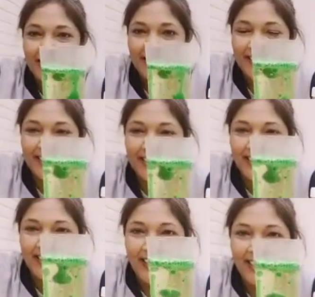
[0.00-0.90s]
look at
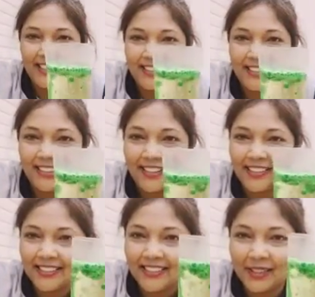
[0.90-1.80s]
that.
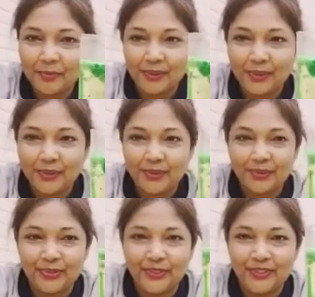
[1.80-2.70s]
Aren't they
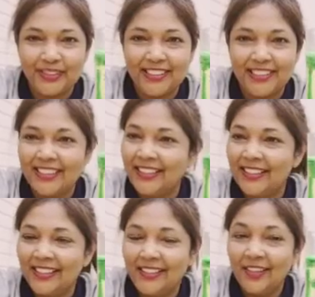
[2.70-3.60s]
beautiful?
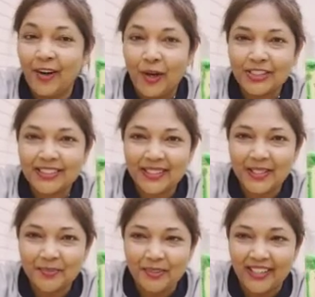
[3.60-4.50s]

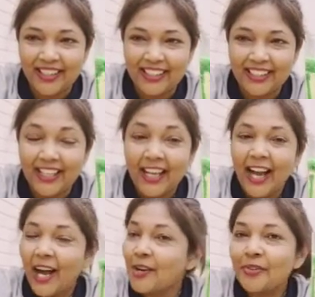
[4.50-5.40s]
Awesome, right?
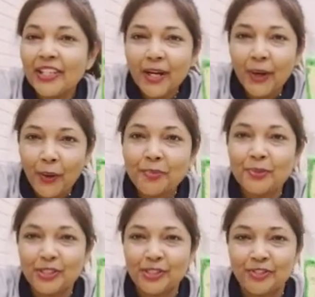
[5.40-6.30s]
I really hope
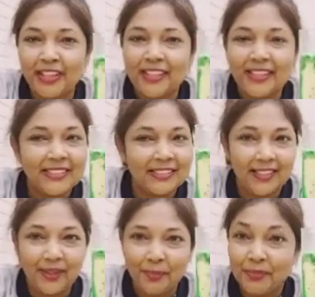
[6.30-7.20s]
you will try these at
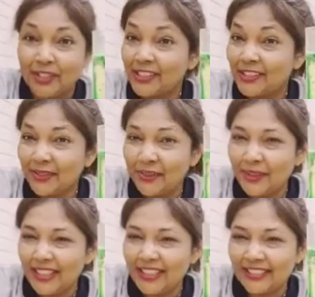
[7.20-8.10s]
home. They're so
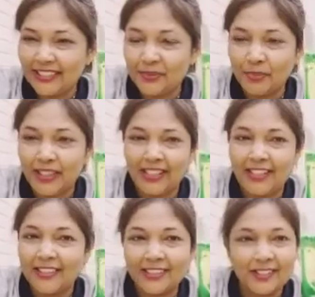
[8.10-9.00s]
easy to make
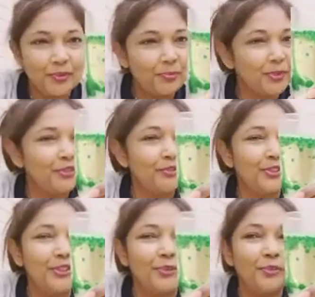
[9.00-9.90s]
and they're so
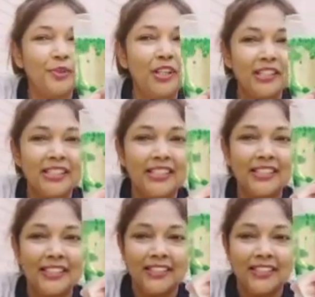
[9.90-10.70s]
beautiful to watch.